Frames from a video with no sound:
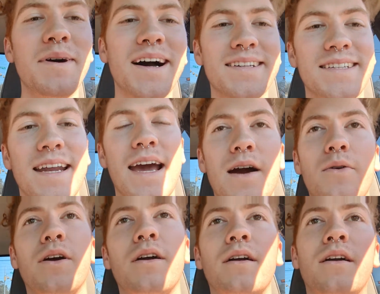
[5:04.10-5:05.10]
bucks an
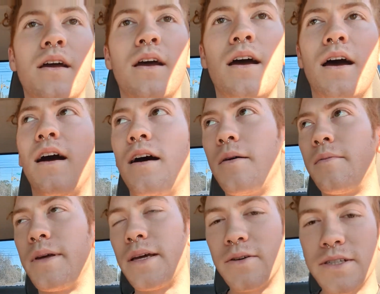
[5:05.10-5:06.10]
hour.
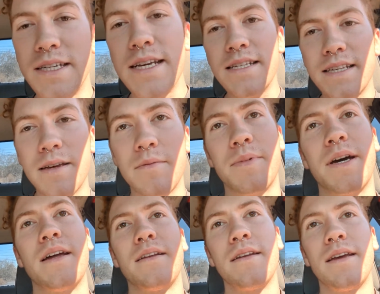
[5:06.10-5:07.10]
It was decent,
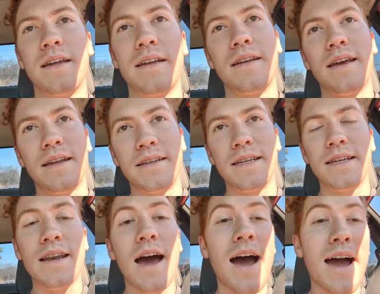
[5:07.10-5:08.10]
but it did
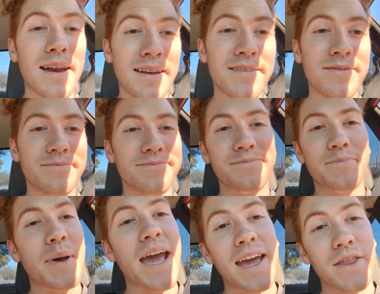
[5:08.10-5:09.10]
not
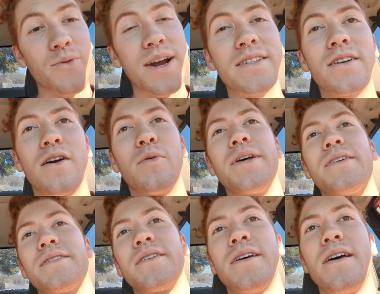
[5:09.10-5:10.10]
pay the race car
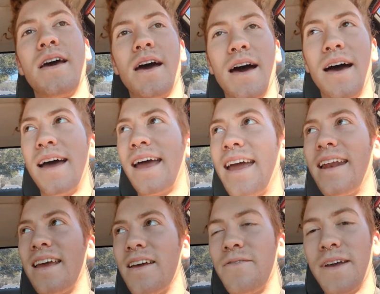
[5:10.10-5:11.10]
bills. And
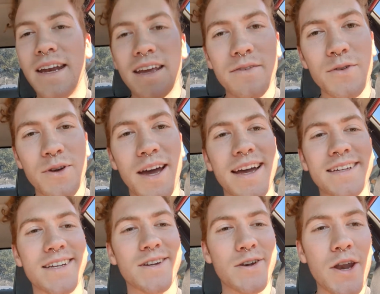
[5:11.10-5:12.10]
if any of you guys
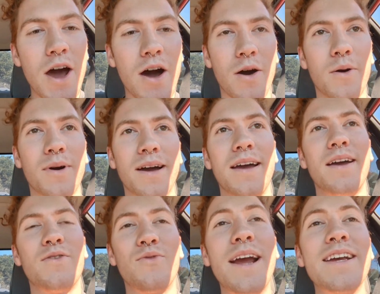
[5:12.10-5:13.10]
know,
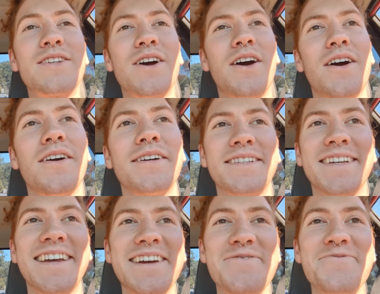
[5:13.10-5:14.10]
race cars
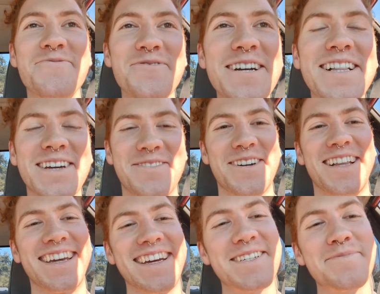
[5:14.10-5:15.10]
get really,
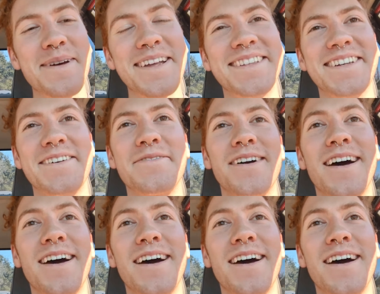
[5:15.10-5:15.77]
really expensive